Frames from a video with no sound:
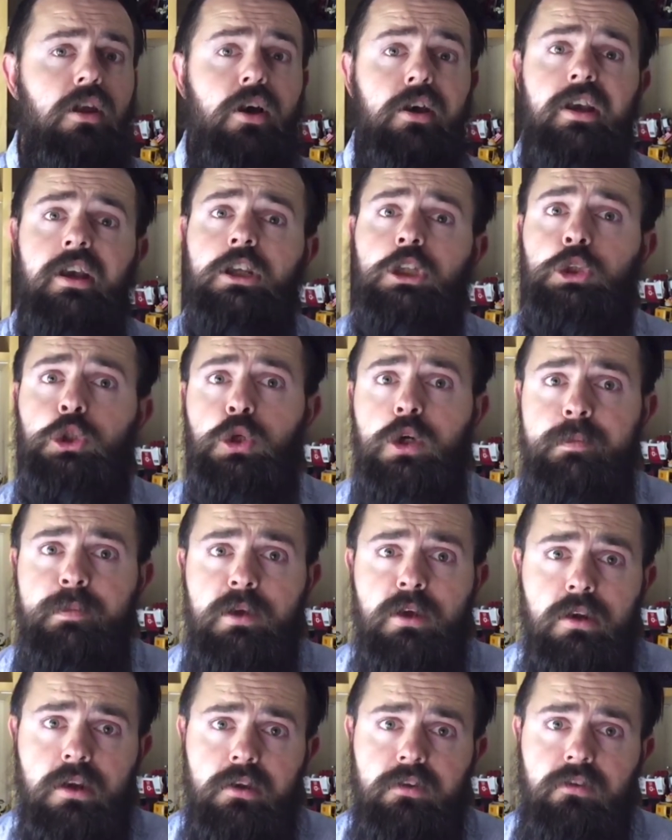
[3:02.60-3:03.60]
like
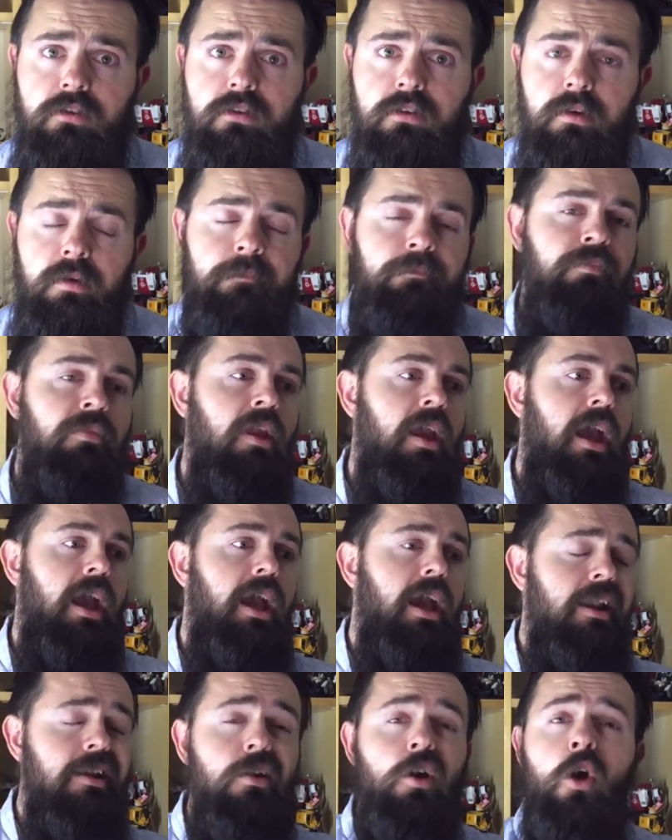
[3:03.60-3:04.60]
tribulus
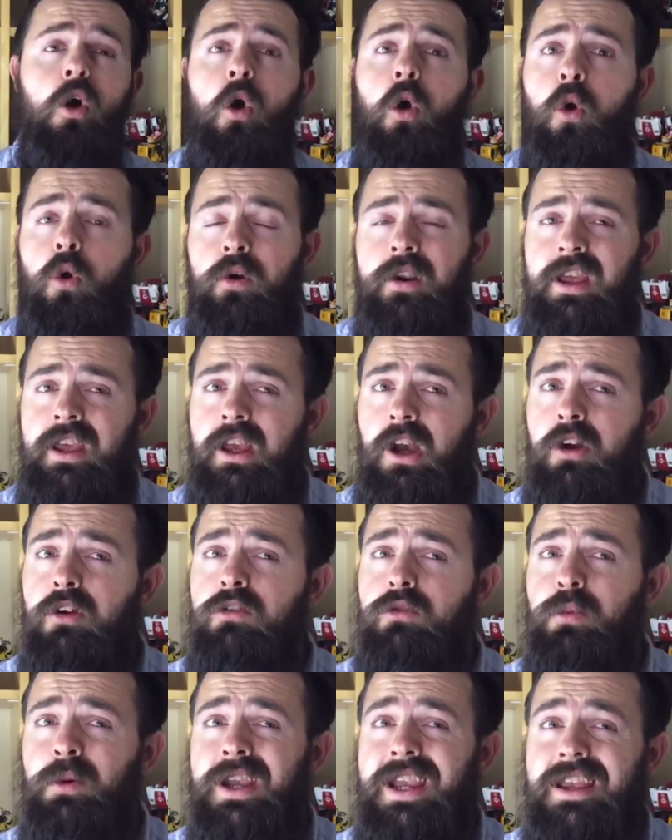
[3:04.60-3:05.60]
and horny
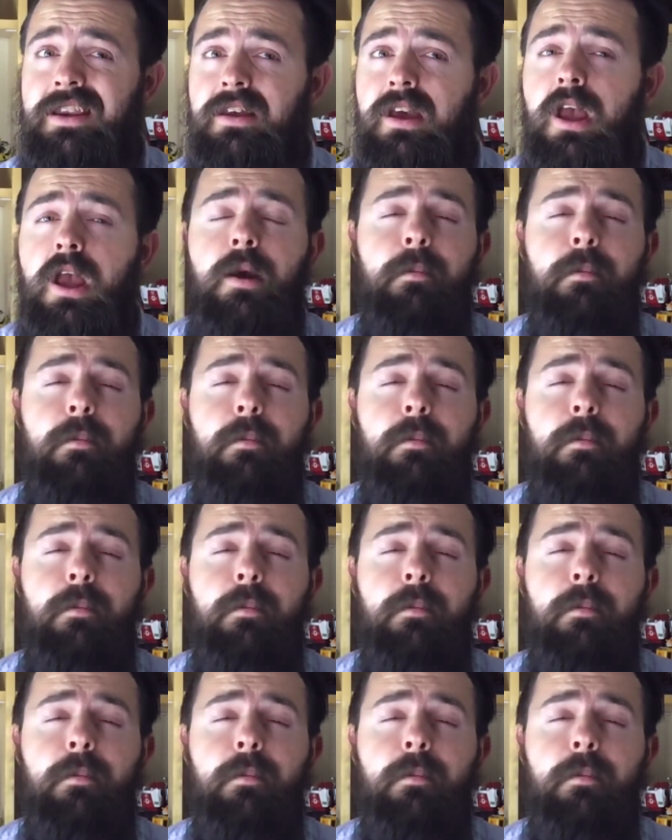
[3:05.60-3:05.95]
goatweed.